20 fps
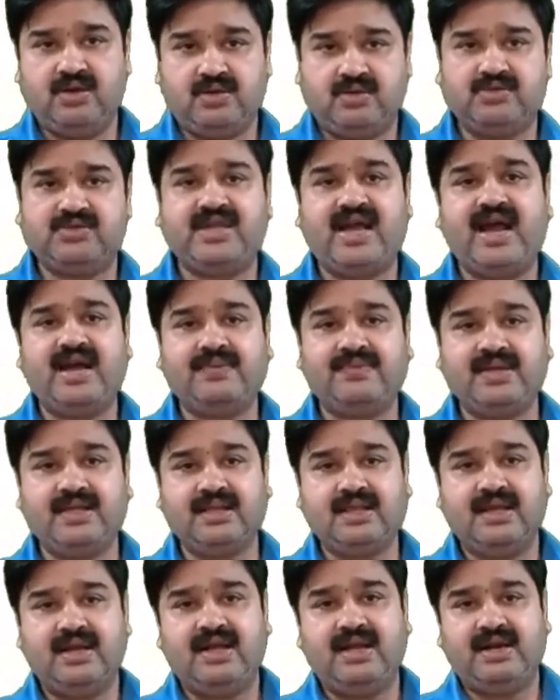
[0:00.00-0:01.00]
To start
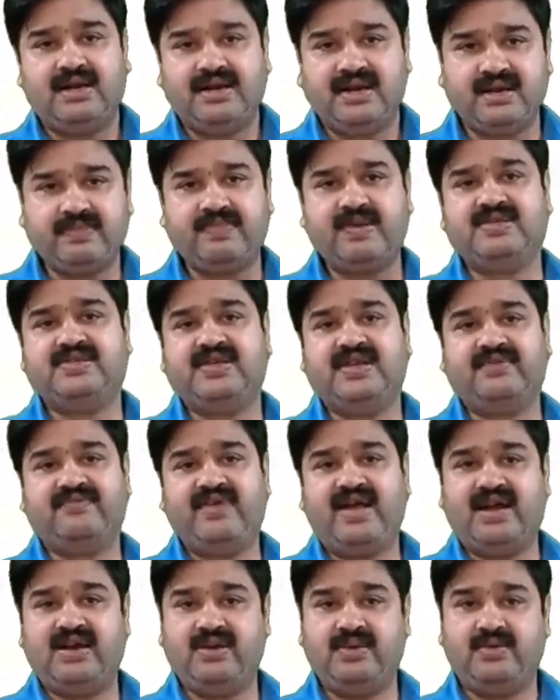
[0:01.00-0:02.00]
with, net present
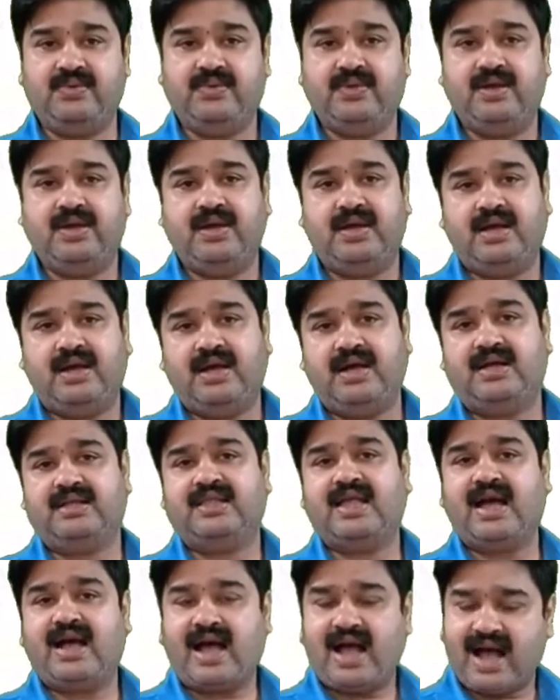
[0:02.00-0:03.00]
value,
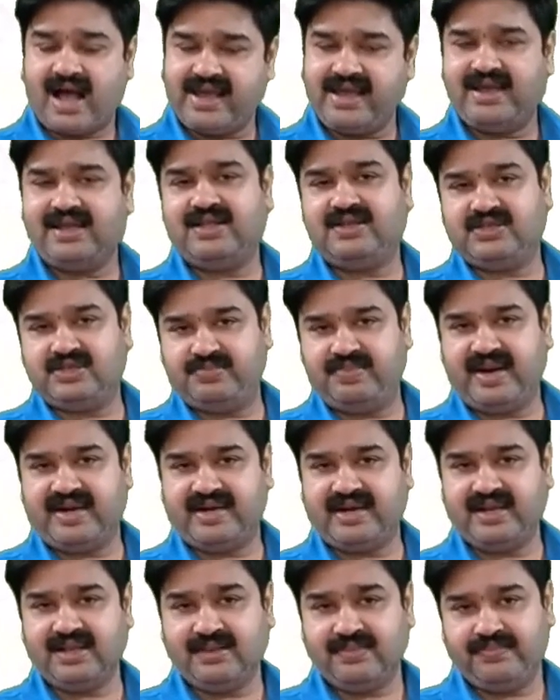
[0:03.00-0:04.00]
the higher is
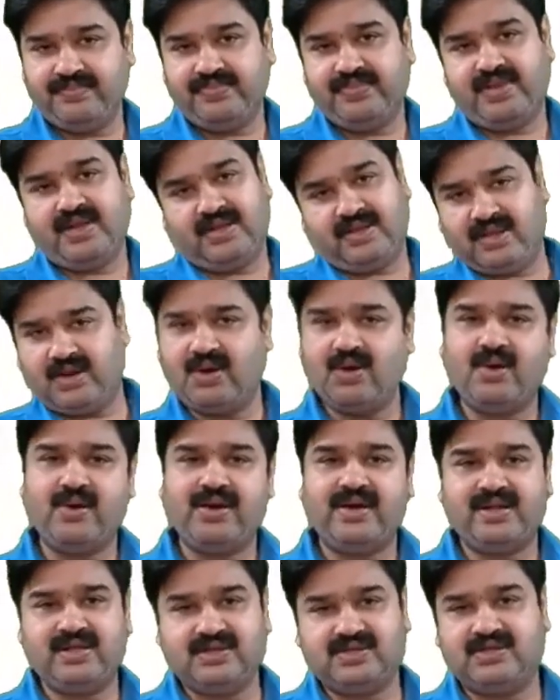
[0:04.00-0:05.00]
better, the
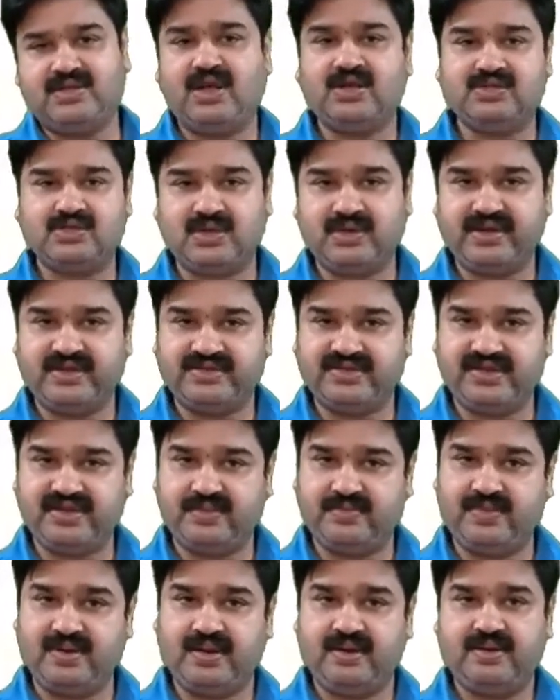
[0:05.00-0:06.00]
lower is not so
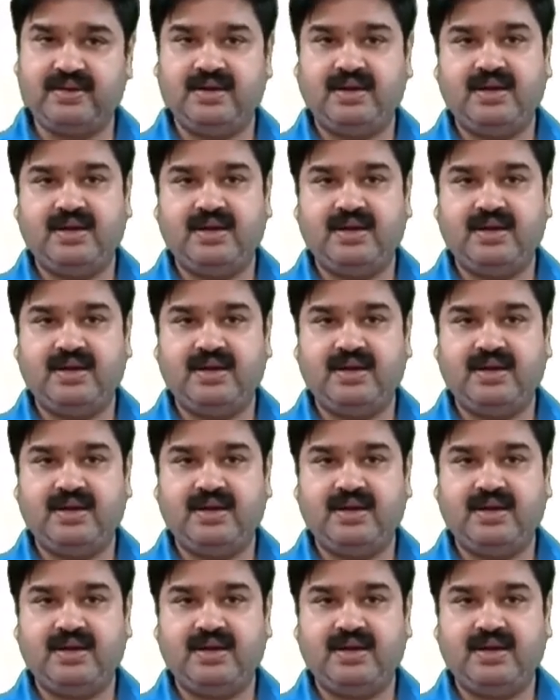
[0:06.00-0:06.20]
desirable.